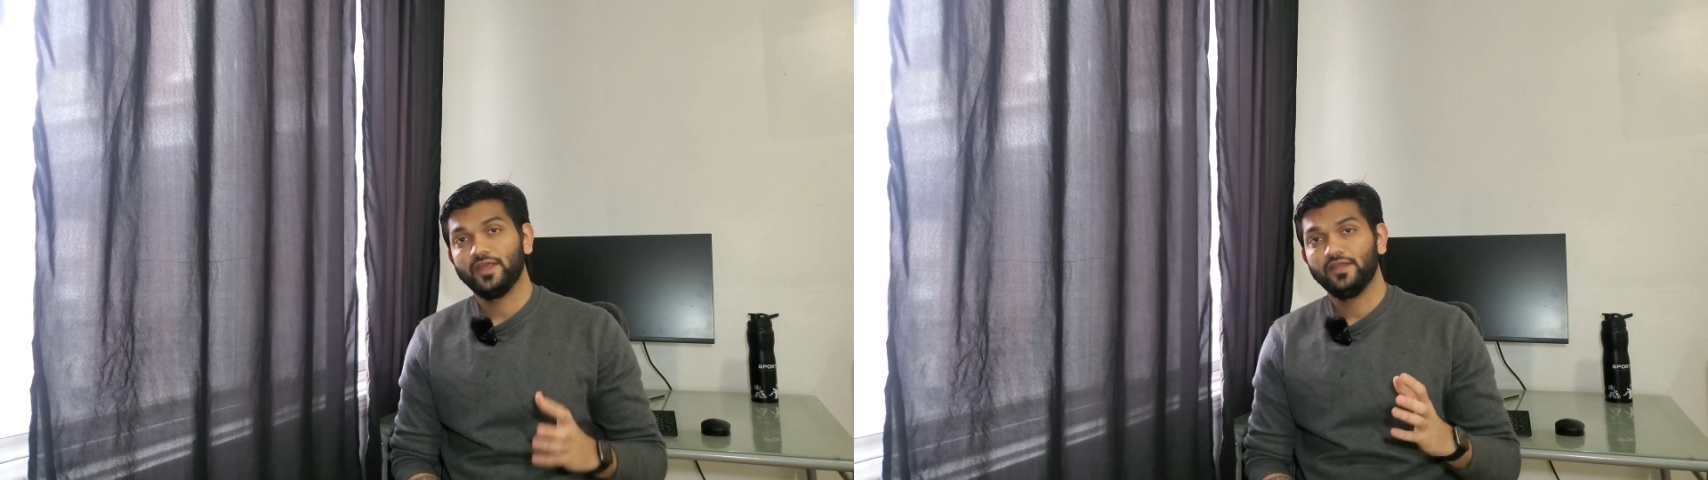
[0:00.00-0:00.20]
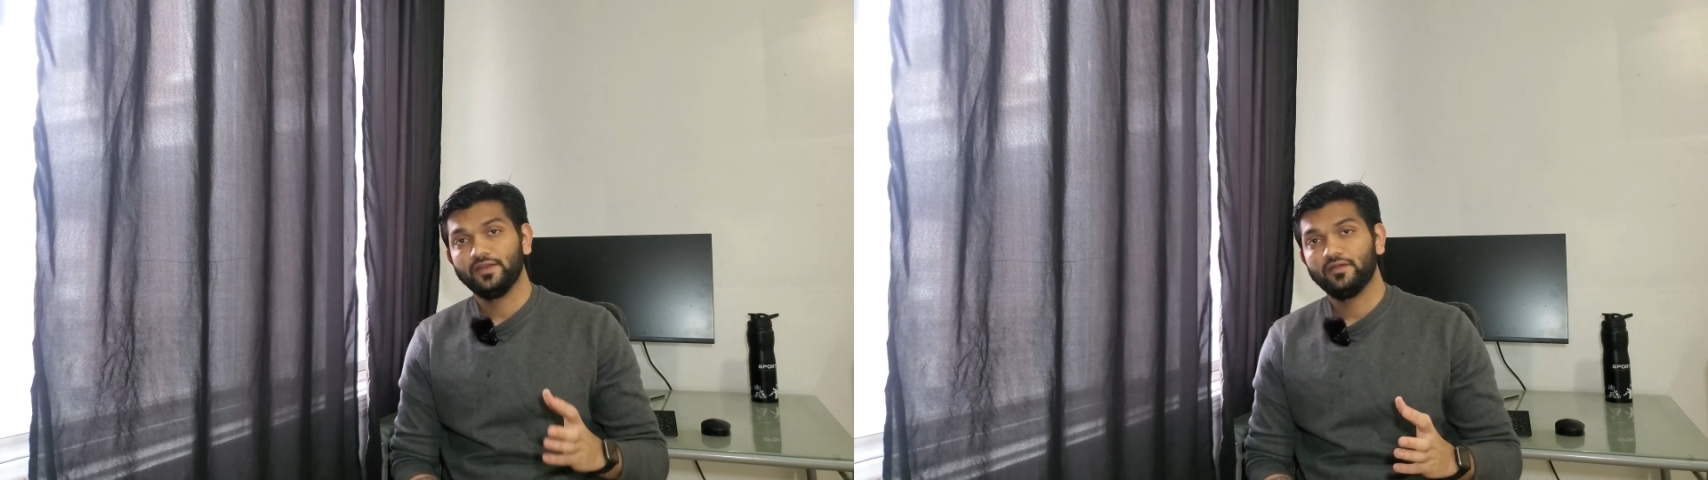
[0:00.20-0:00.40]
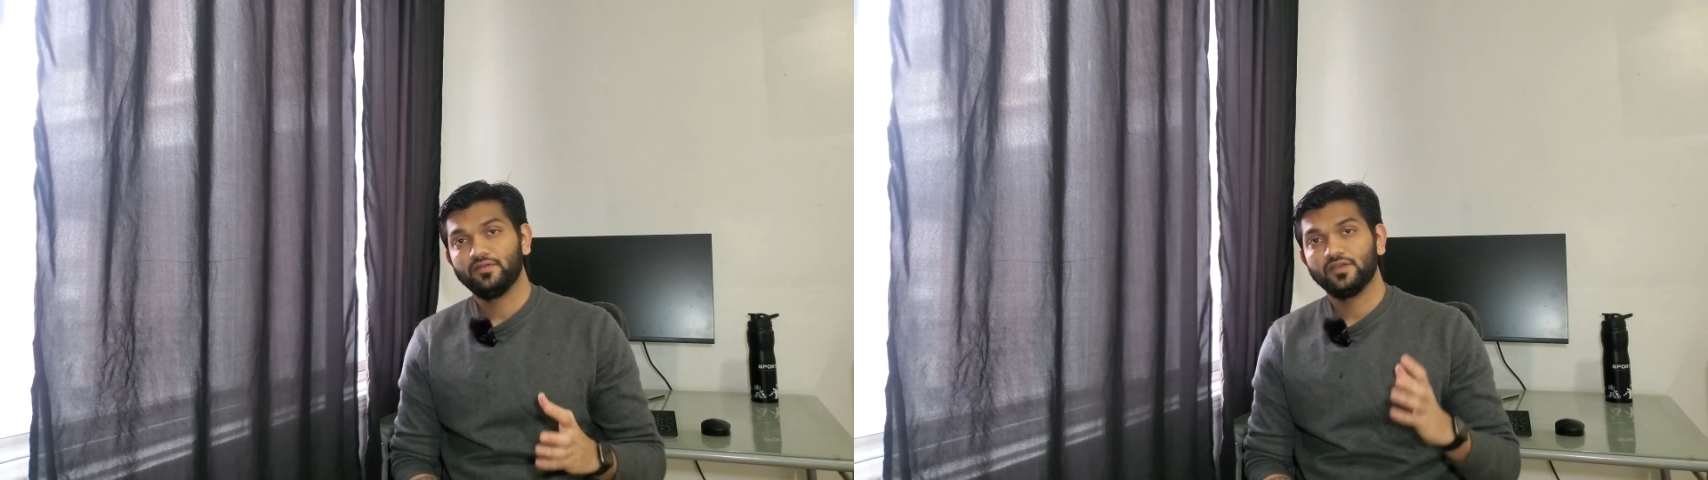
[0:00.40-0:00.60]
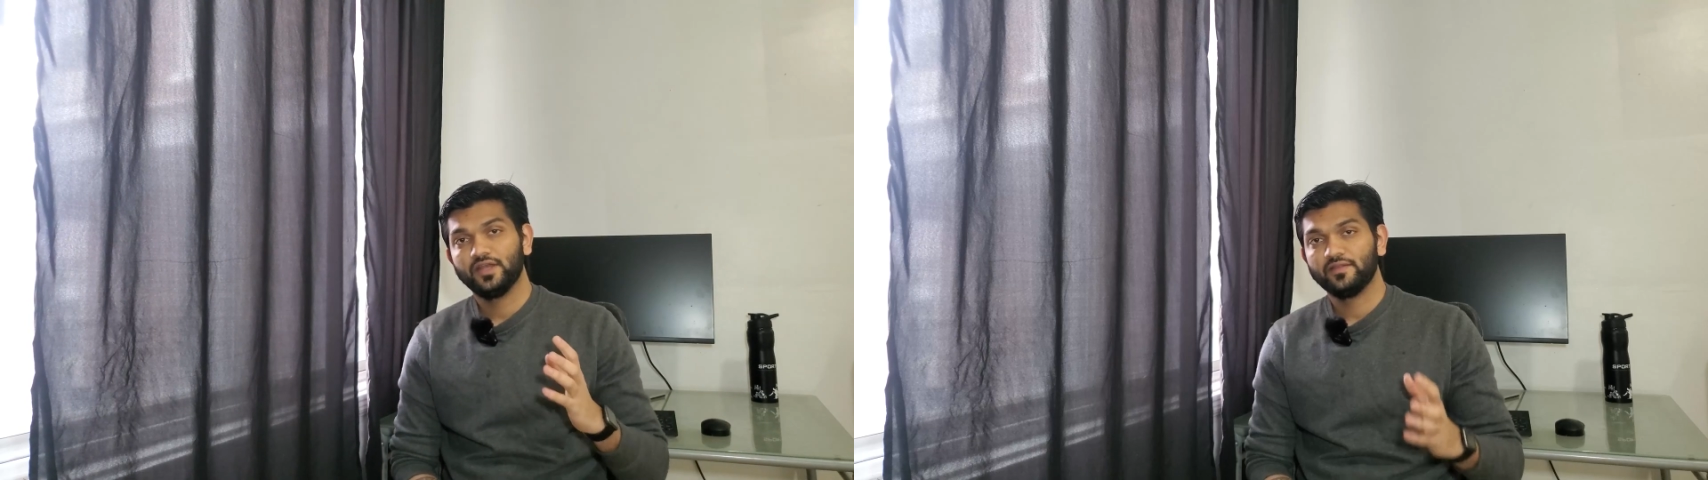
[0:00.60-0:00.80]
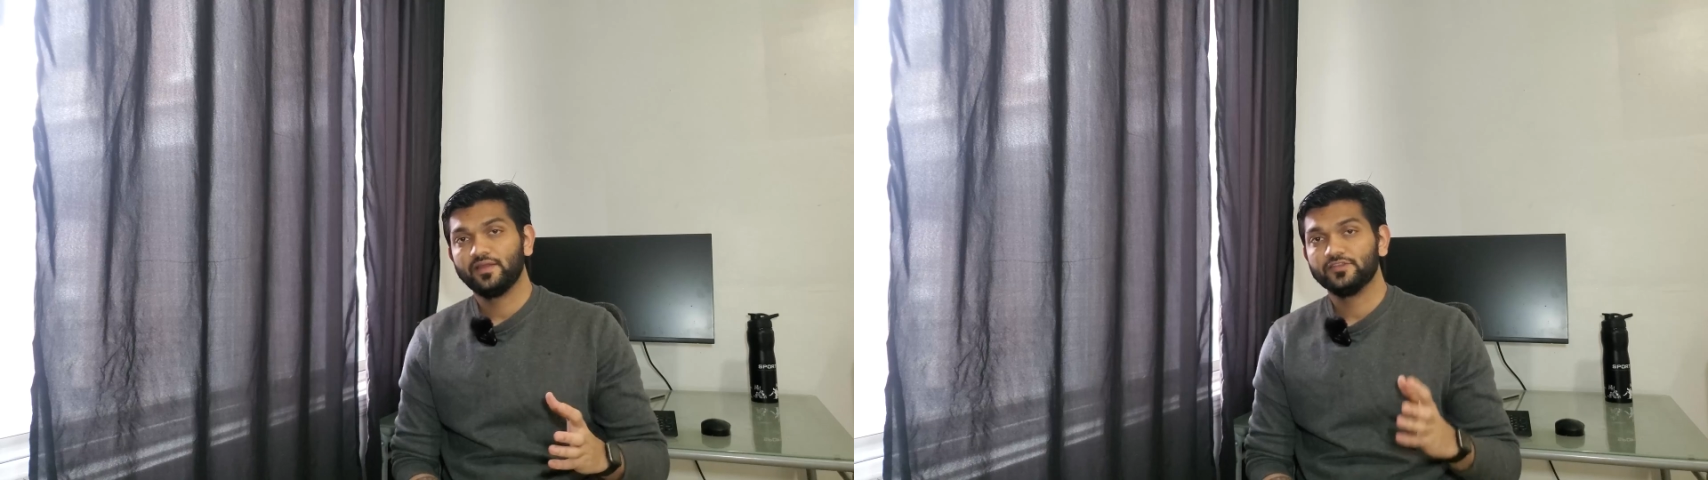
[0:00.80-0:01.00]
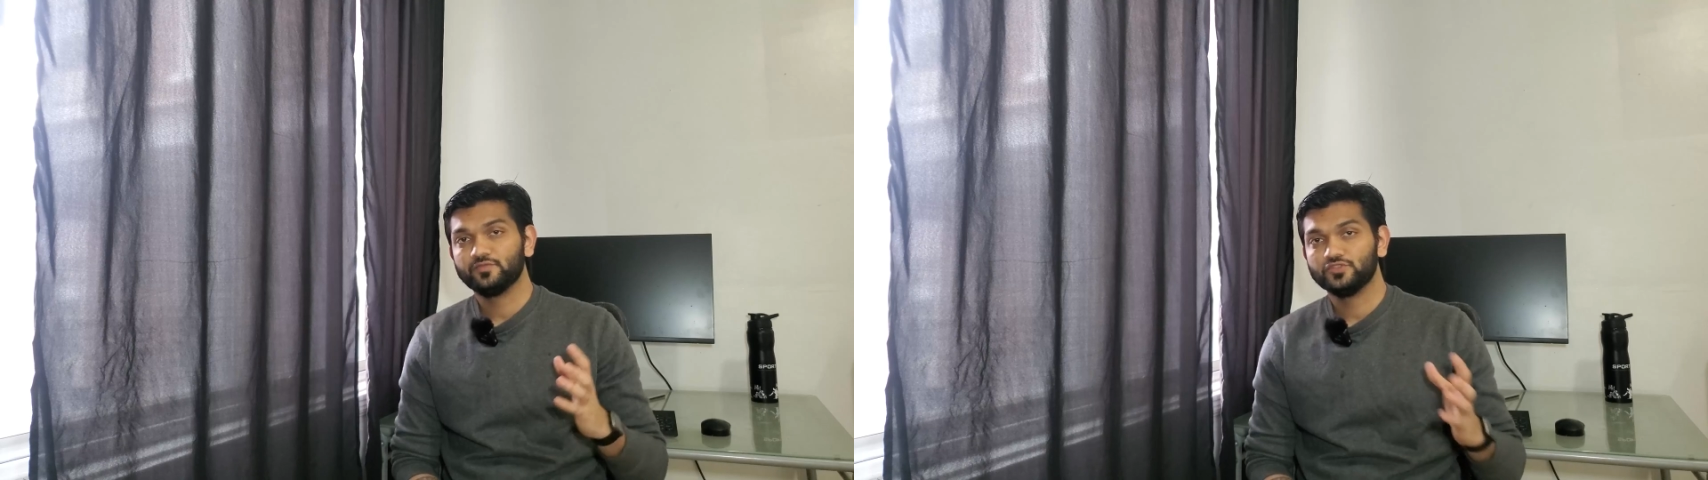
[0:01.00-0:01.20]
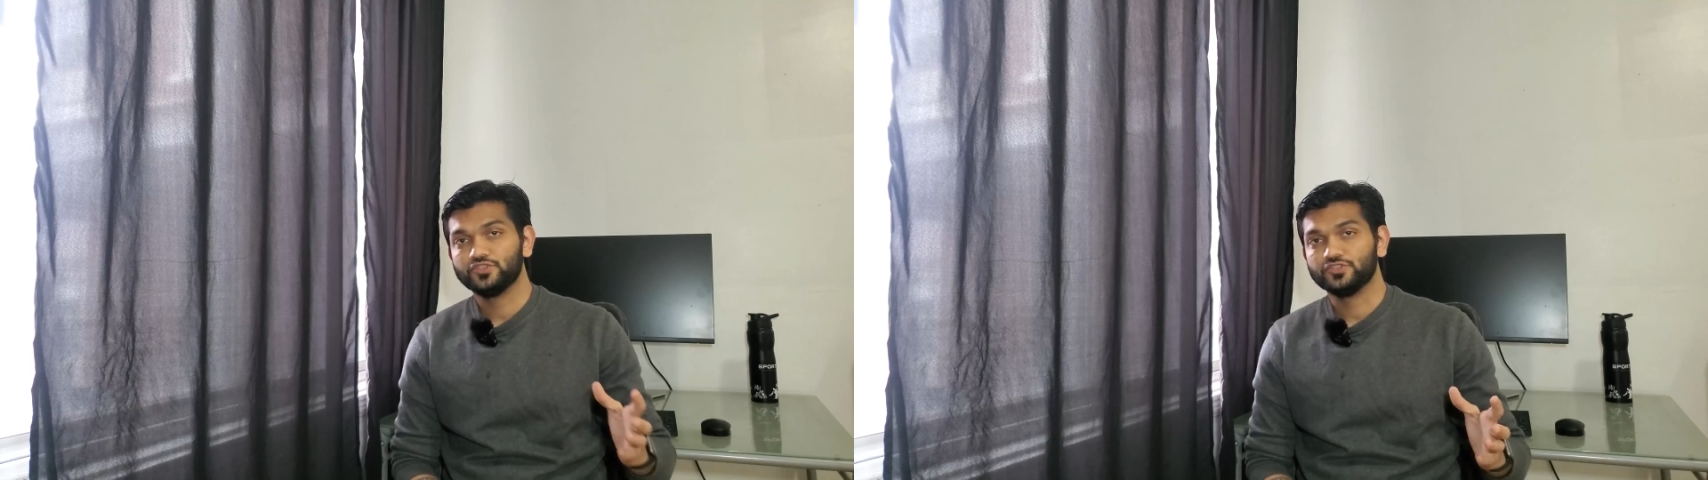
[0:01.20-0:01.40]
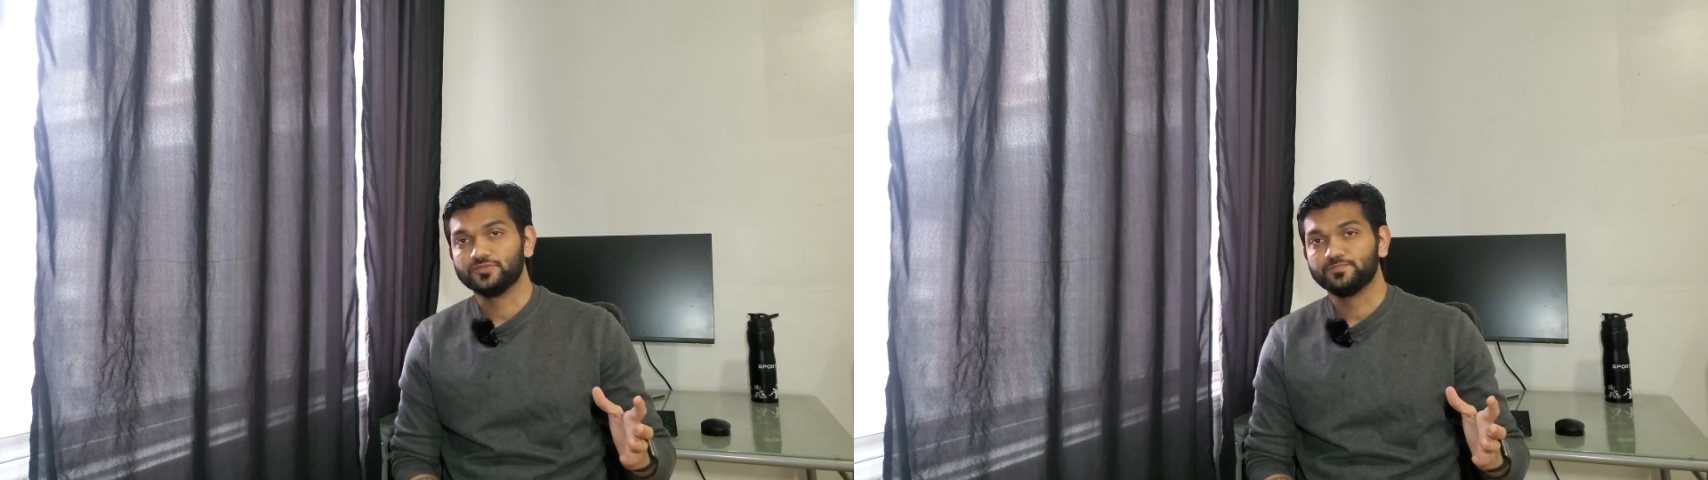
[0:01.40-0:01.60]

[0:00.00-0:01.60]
entry-level data analyst position.